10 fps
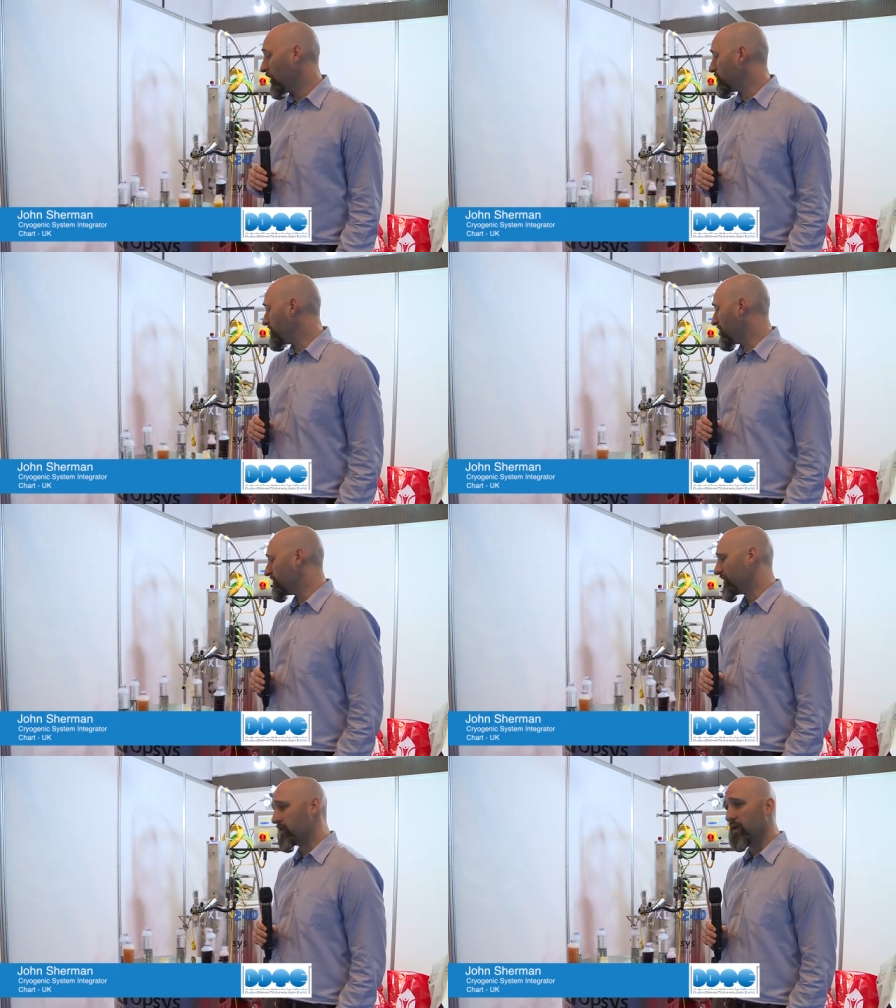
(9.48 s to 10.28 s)
Oh, yeah,
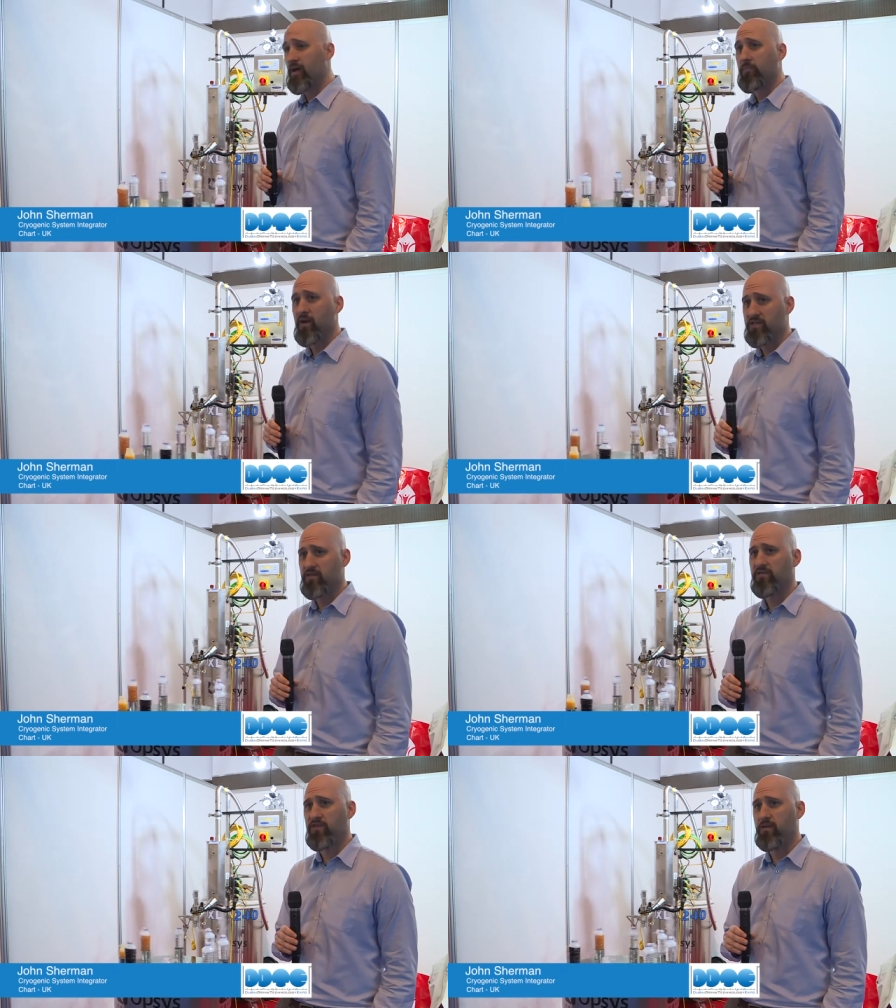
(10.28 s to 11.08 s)
we've had a lot of
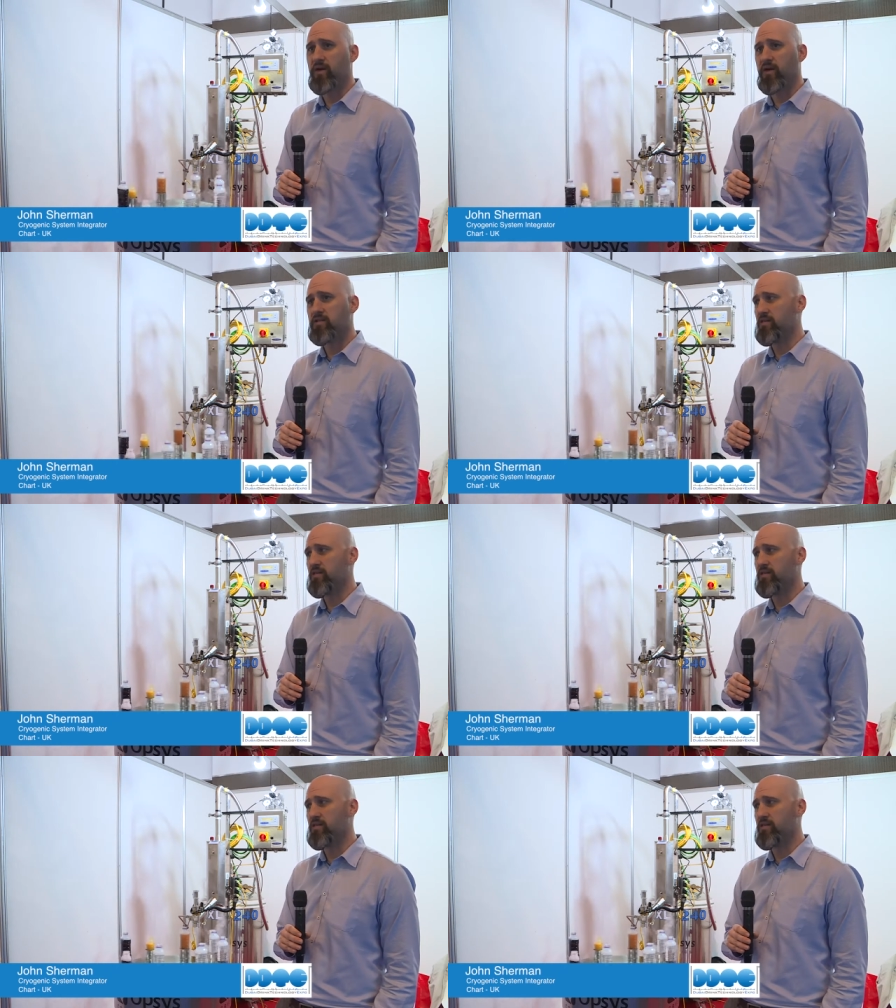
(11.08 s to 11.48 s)
positive feedback.